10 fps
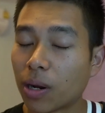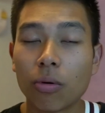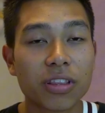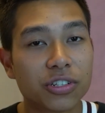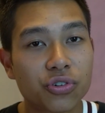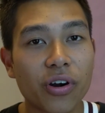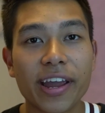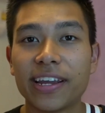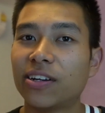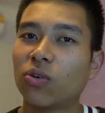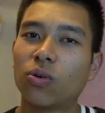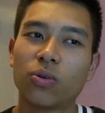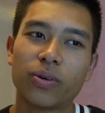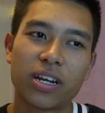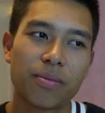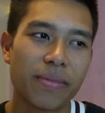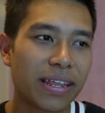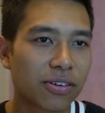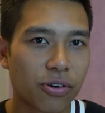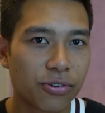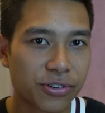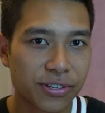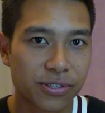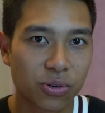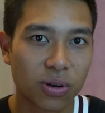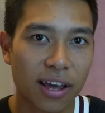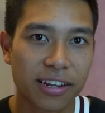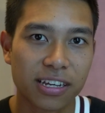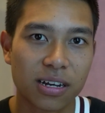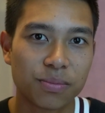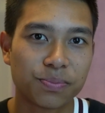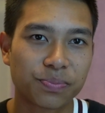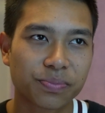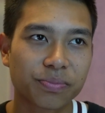I'm on the train or when I'm at the grocery store lining up.